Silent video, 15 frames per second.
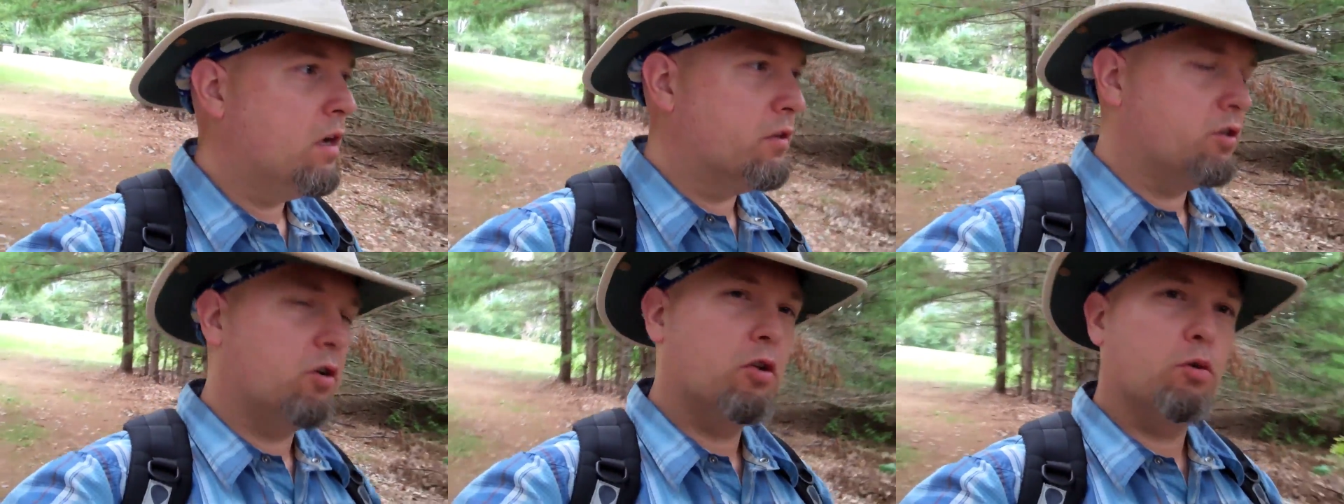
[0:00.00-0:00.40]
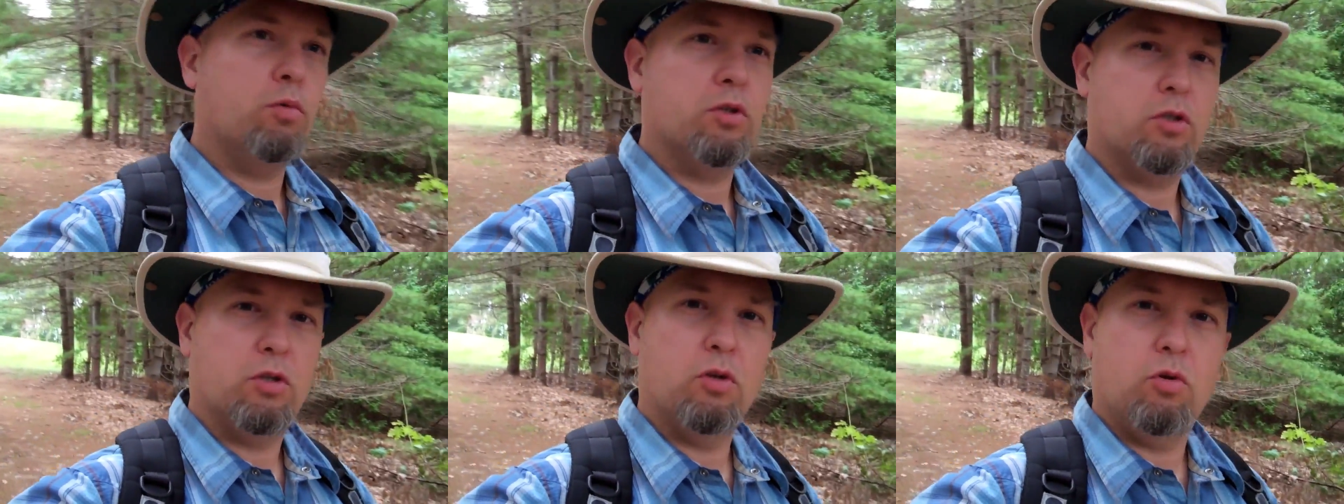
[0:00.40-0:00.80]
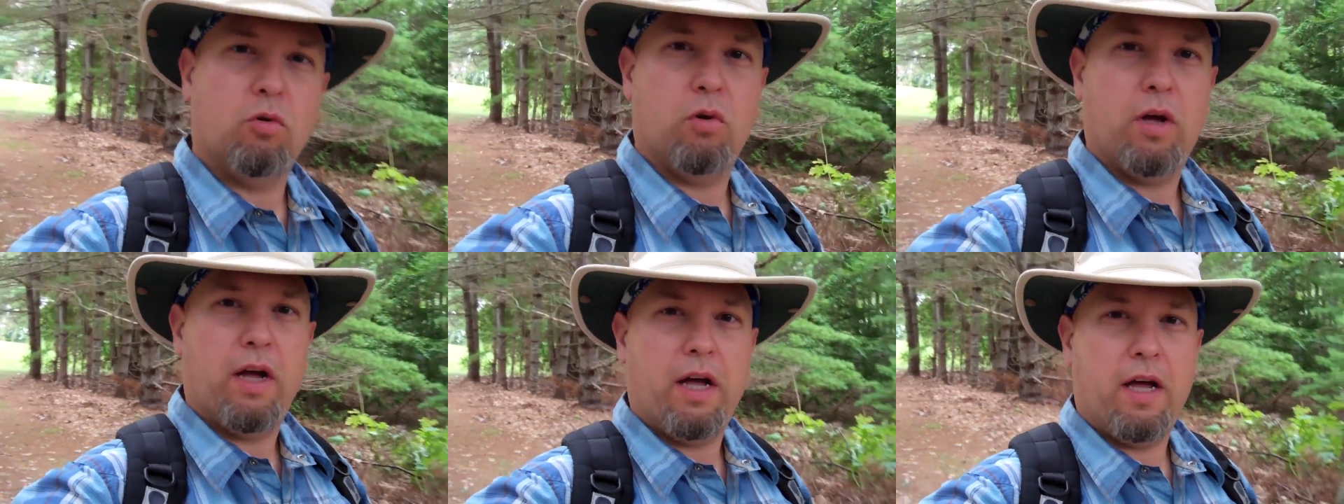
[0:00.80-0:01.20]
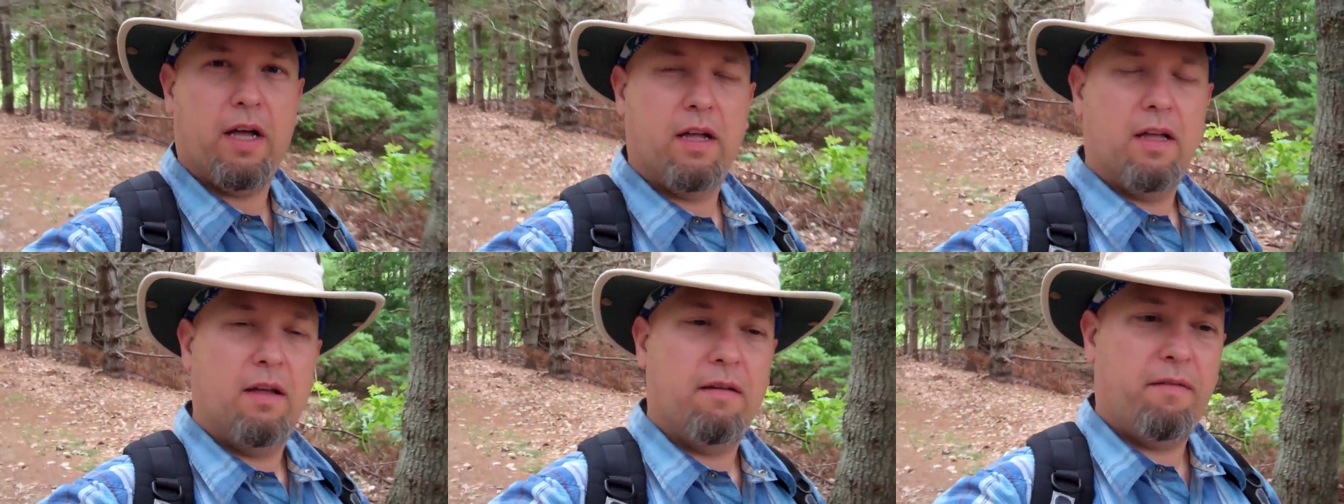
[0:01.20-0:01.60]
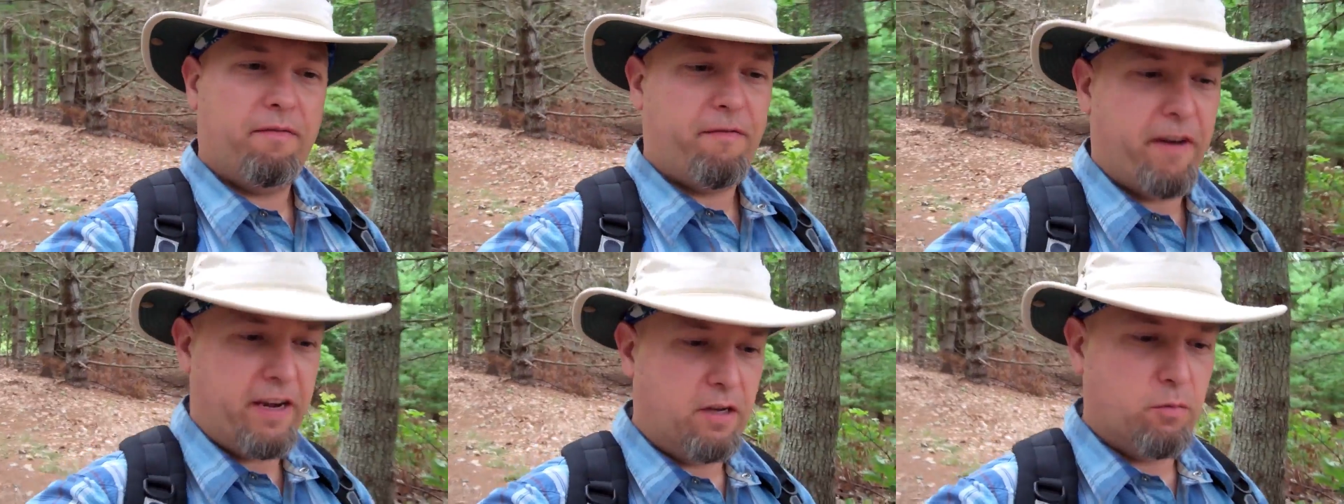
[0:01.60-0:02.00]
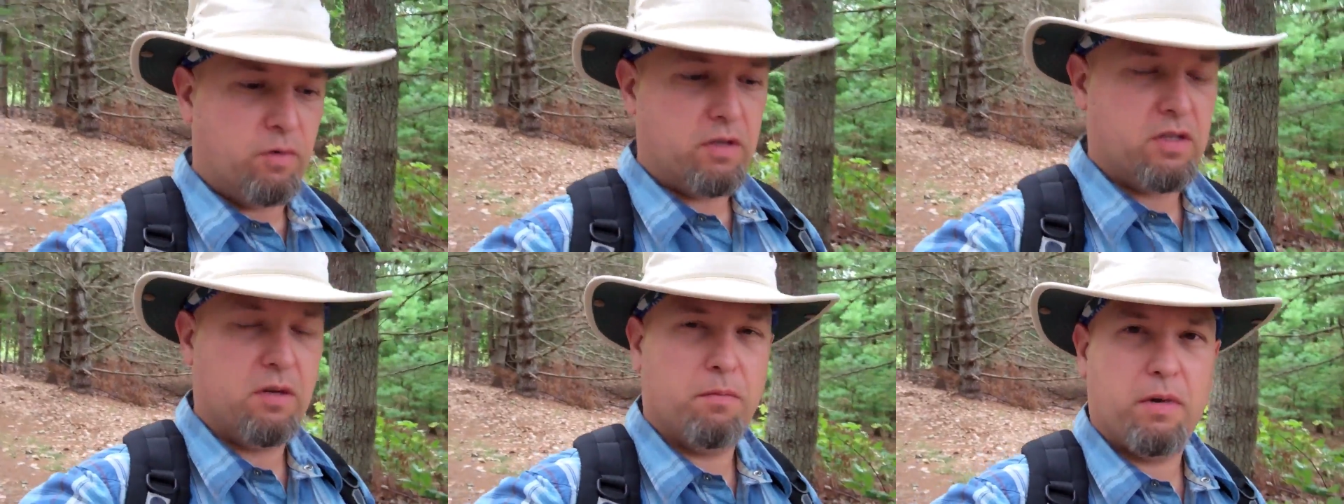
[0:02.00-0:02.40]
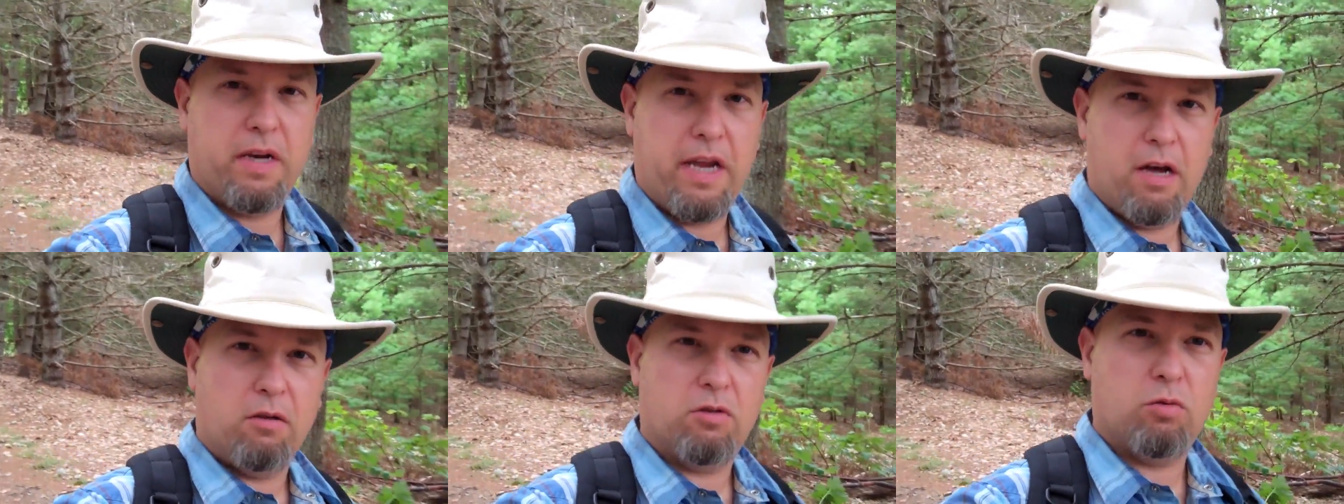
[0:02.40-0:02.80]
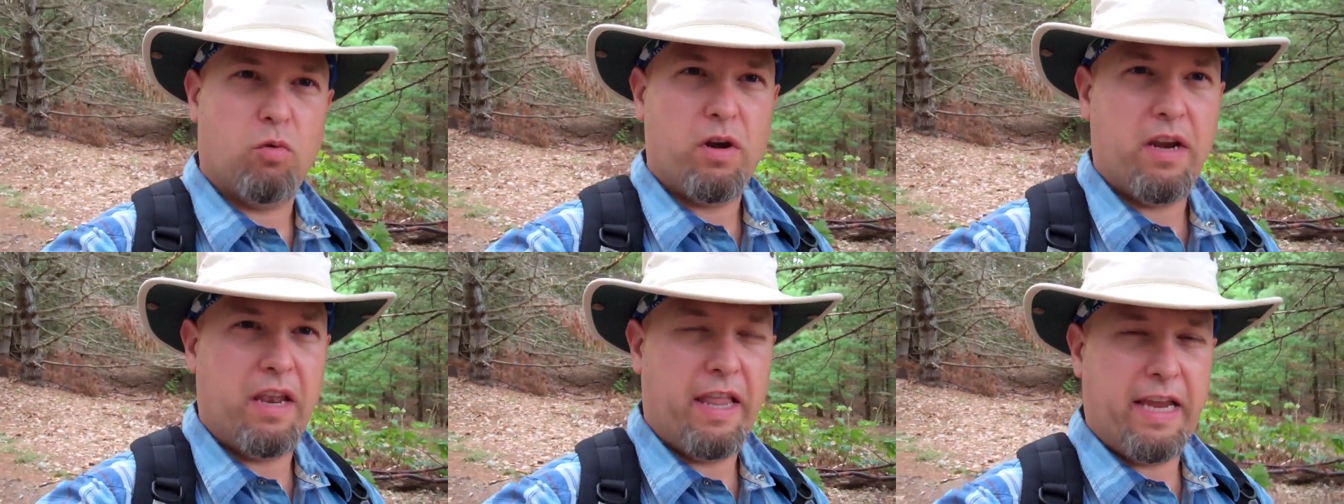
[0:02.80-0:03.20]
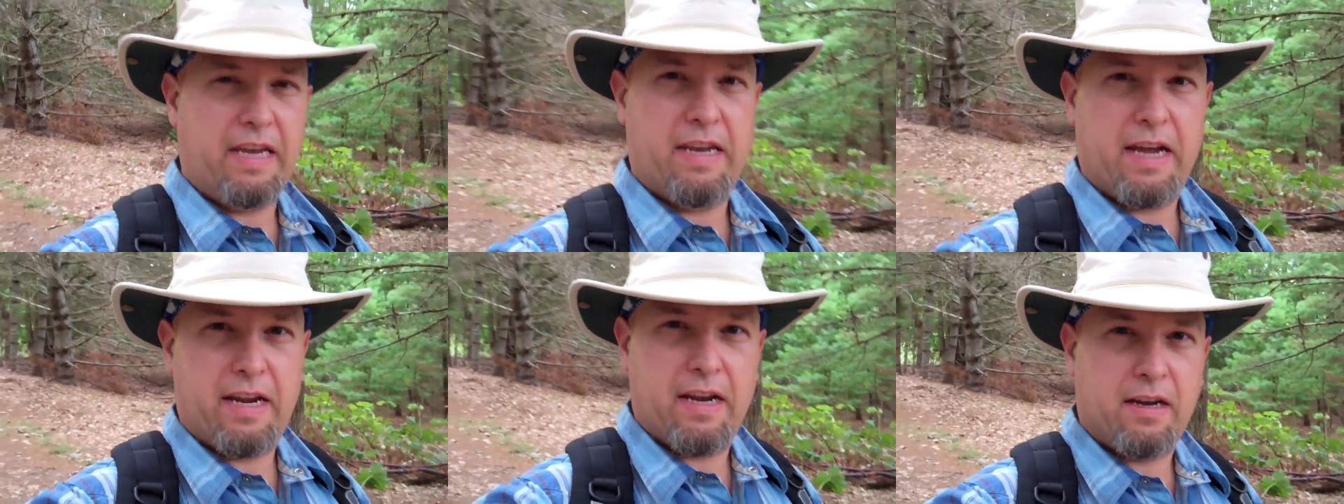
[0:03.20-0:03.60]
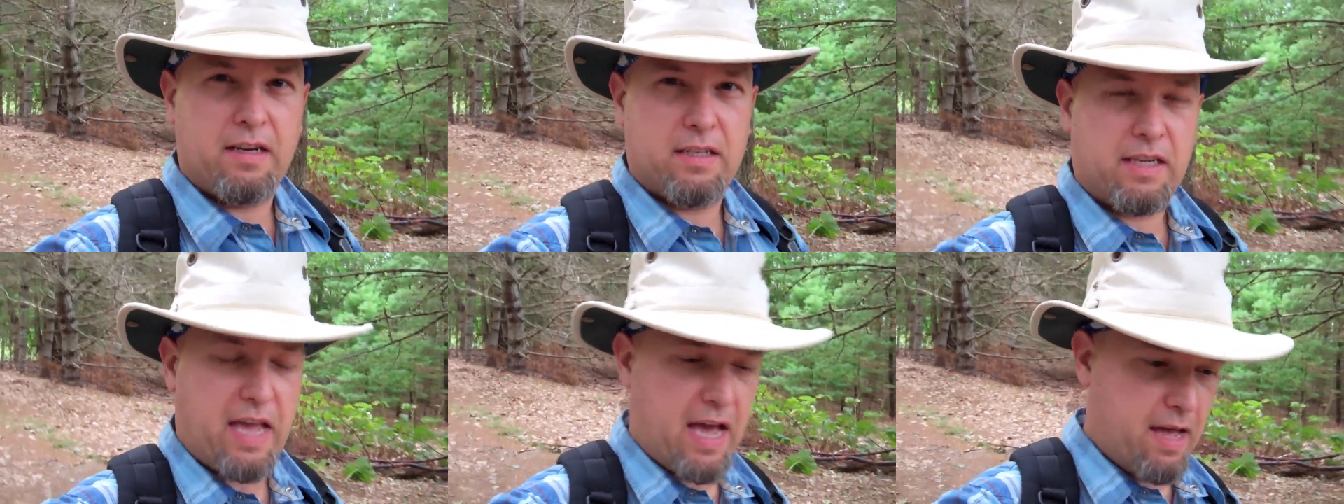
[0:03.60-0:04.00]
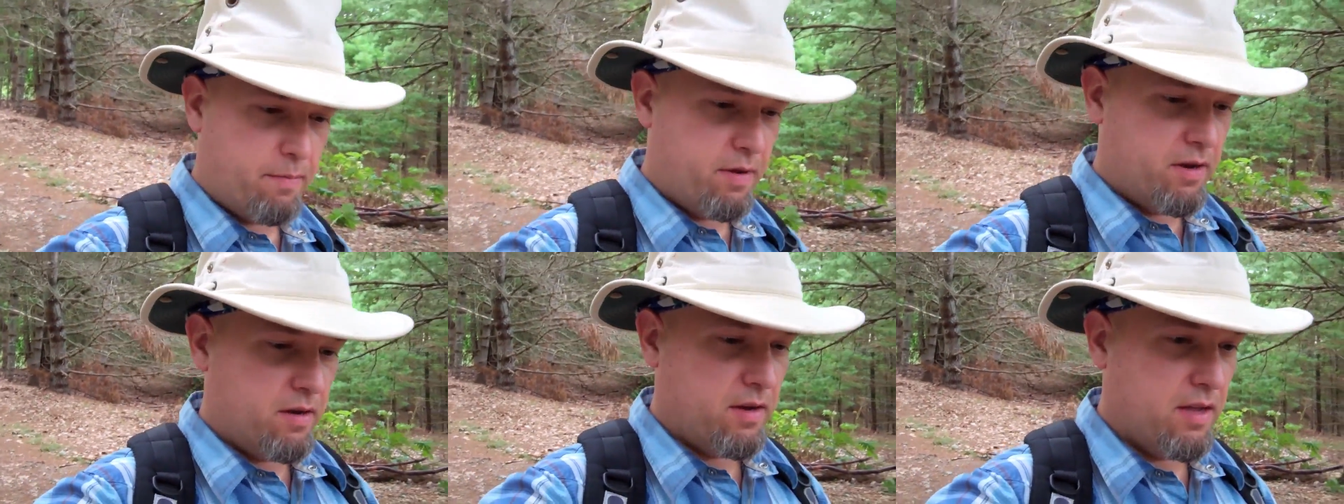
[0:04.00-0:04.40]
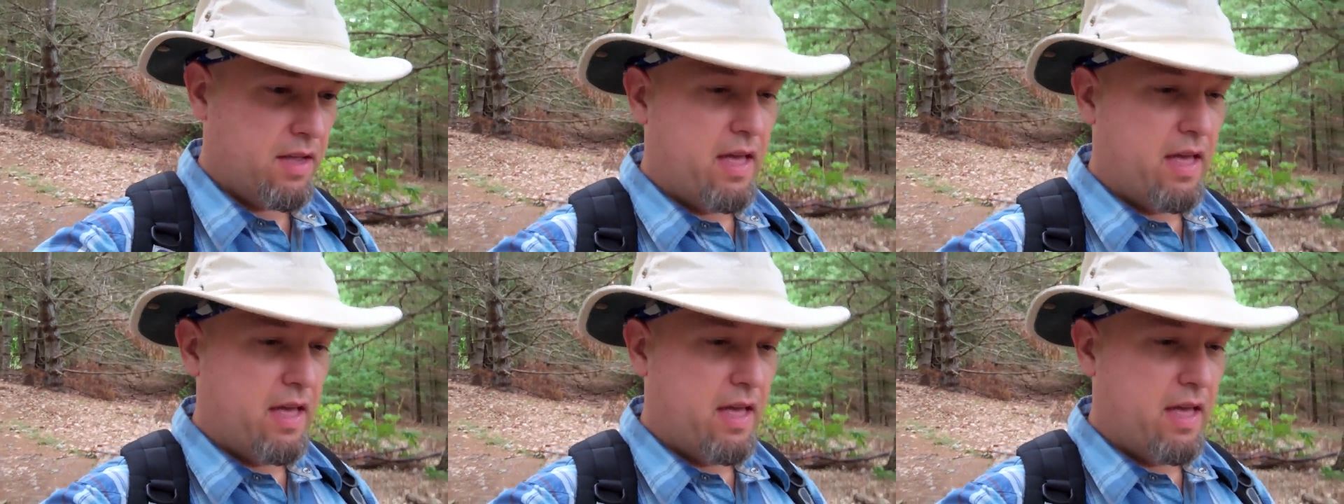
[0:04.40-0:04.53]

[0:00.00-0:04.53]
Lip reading: Told there was a little fight with somebody else one late night at his cabin,